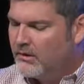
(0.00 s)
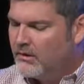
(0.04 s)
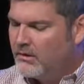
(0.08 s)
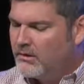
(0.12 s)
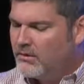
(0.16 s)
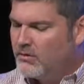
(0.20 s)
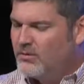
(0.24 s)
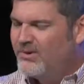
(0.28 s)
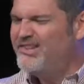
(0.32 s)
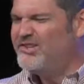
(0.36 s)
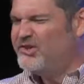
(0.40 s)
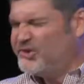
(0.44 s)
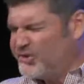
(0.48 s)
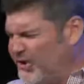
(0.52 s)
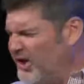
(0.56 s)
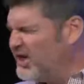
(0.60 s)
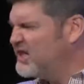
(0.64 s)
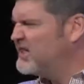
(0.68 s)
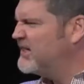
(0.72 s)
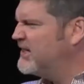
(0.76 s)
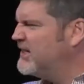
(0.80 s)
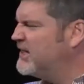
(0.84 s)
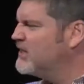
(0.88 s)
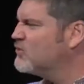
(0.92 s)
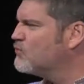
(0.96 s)
we
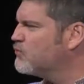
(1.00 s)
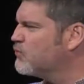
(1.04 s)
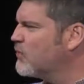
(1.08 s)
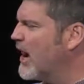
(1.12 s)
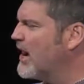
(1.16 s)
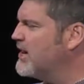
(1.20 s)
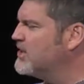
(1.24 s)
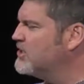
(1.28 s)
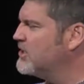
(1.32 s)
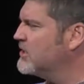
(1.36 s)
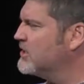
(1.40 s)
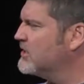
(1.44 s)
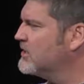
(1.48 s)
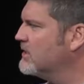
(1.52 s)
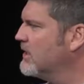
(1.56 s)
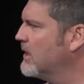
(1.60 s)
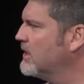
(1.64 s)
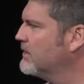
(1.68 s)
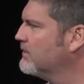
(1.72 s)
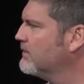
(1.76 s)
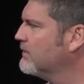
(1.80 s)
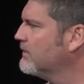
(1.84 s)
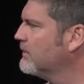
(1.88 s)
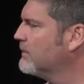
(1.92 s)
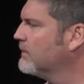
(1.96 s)
trust his
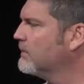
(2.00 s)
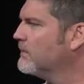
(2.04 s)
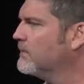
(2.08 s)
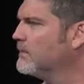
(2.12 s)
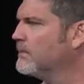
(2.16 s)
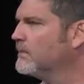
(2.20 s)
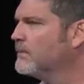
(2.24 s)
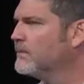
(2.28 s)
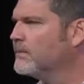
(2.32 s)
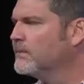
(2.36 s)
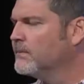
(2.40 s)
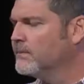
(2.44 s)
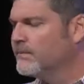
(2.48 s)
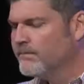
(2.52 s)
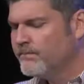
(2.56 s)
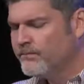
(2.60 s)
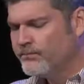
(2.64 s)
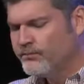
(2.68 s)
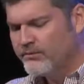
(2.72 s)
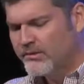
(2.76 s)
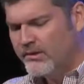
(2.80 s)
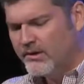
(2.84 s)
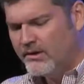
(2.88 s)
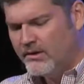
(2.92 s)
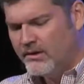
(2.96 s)
righteousness.
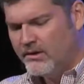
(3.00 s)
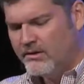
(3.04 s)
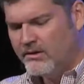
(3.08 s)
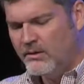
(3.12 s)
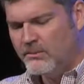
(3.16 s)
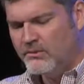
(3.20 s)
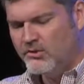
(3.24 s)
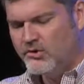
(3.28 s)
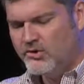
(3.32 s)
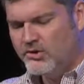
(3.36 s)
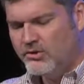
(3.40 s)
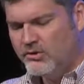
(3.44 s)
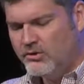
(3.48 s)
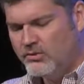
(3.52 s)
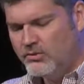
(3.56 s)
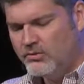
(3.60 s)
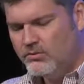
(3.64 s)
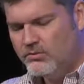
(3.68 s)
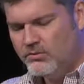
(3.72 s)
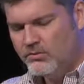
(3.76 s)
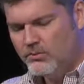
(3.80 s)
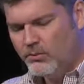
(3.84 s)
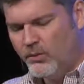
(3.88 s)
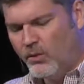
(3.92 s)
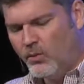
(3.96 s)
Number two,
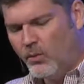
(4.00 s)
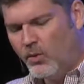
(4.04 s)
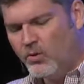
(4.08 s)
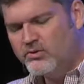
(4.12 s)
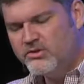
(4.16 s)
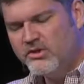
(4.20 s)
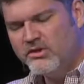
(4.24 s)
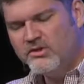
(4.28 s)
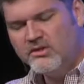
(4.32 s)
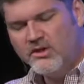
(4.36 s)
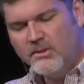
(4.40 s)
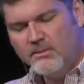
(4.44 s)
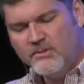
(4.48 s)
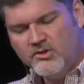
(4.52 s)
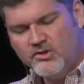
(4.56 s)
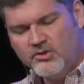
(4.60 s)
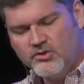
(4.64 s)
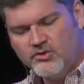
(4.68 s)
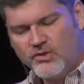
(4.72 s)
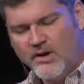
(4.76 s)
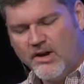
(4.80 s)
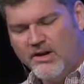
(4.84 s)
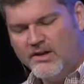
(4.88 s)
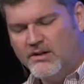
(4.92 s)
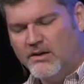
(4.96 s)
we want to
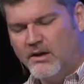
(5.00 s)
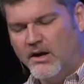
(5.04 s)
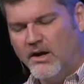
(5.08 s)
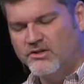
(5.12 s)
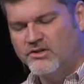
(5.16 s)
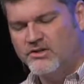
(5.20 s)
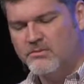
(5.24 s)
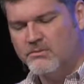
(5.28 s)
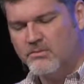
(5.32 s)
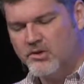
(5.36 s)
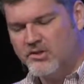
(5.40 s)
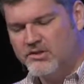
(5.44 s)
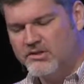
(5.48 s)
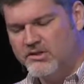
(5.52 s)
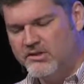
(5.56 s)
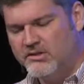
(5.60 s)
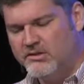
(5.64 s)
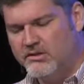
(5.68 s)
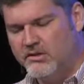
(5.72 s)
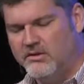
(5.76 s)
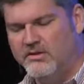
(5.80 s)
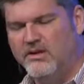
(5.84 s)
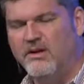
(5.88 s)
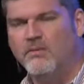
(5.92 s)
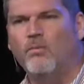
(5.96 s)
demonstrate God's mercy
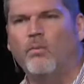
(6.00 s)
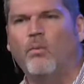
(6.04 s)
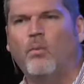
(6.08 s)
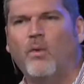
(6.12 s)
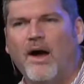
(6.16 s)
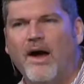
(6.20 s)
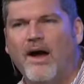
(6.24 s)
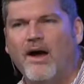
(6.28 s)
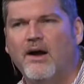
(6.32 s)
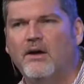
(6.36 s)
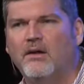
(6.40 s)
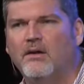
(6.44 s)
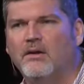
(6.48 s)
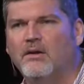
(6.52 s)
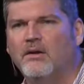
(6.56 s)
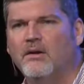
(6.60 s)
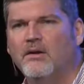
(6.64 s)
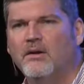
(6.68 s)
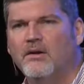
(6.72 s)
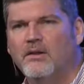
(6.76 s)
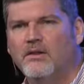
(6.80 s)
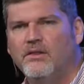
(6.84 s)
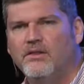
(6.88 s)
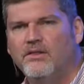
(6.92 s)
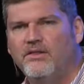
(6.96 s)
to them while
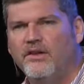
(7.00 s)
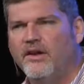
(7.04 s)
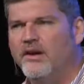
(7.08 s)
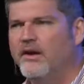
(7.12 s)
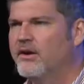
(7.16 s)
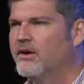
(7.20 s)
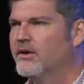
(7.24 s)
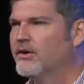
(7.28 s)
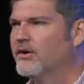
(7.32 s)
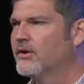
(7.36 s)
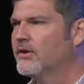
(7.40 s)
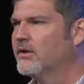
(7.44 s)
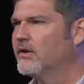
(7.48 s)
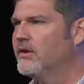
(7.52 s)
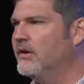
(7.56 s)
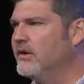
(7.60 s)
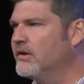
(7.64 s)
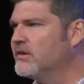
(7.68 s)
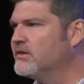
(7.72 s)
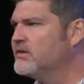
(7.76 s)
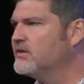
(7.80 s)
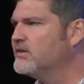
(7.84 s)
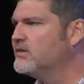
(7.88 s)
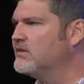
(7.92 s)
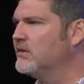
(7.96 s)
there
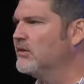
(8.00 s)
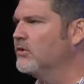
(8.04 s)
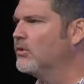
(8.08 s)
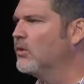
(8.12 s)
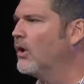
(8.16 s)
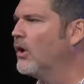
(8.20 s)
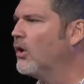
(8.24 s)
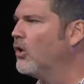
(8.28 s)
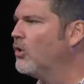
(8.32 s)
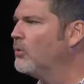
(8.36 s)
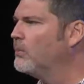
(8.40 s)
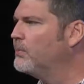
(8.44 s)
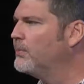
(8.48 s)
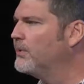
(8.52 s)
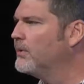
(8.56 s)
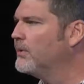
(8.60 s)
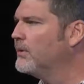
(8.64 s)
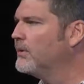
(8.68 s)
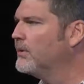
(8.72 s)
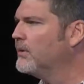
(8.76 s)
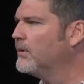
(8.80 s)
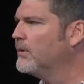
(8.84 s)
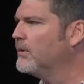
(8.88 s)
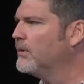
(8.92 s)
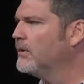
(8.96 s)
is still hope.
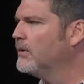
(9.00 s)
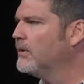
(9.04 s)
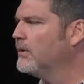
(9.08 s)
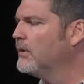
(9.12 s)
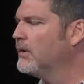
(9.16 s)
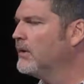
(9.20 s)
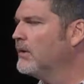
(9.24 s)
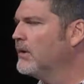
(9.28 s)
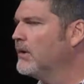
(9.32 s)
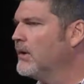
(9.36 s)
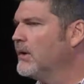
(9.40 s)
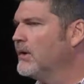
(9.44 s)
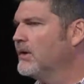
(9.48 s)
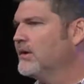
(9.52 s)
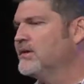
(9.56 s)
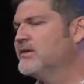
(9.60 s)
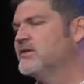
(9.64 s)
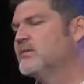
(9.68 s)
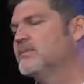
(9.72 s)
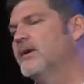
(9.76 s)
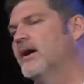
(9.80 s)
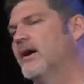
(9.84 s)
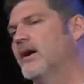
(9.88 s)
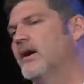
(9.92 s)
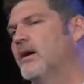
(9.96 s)

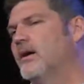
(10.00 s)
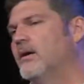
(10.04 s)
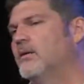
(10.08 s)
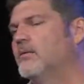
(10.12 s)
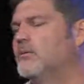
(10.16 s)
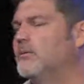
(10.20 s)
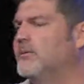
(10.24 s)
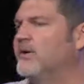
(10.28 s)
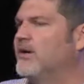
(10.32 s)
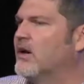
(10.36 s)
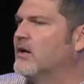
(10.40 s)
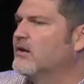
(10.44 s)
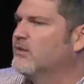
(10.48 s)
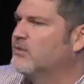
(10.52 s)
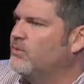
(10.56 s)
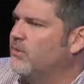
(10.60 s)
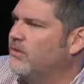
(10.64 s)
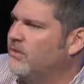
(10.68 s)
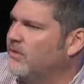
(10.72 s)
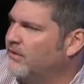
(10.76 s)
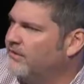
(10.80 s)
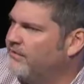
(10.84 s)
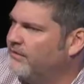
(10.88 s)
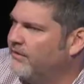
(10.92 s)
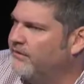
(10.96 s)
Listen to me, I, am going to be honest with
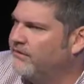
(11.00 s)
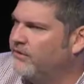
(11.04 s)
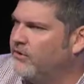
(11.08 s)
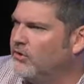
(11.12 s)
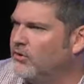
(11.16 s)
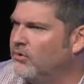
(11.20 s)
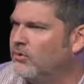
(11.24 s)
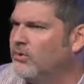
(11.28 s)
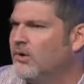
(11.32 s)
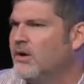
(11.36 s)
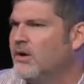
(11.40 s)
you. If, if, you.